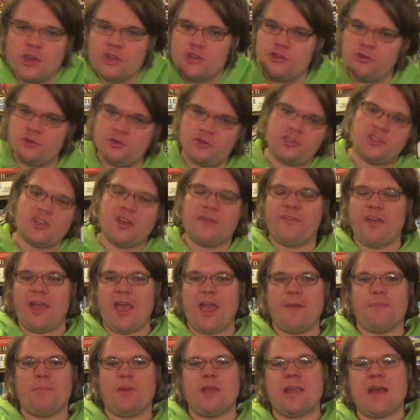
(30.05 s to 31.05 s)
Do yourself a
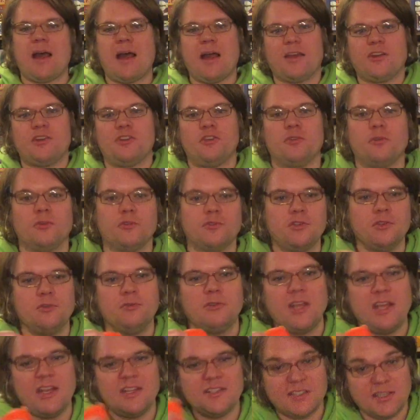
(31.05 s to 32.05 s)
happy
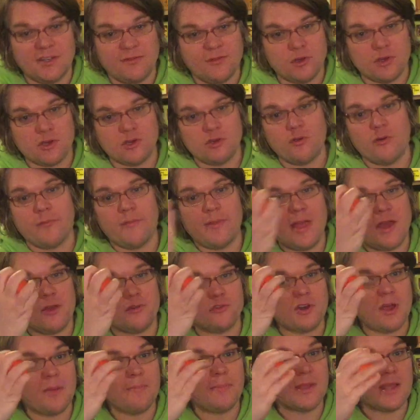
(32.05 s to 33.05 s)
cock-a-doodle-doo dance, and if you can do it
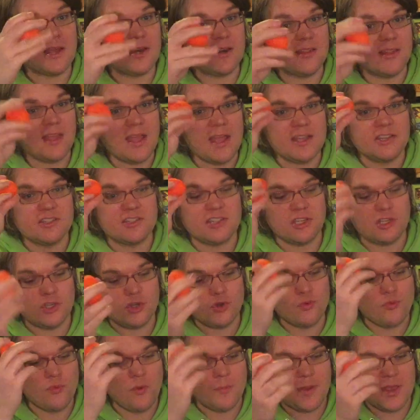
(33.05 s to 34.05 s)
without dropping any of the eggs, then
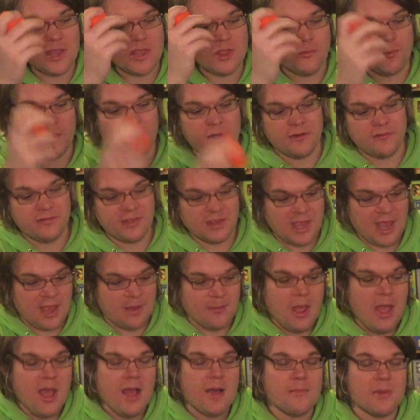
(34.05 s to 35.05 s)
you will be the winner of the
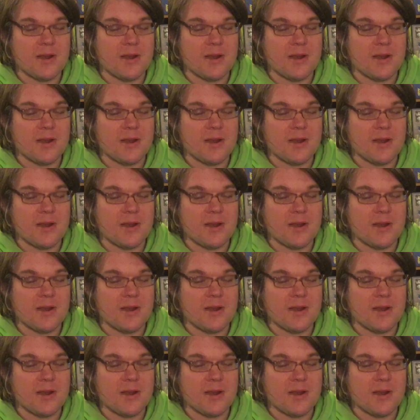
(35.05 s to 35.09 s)
game.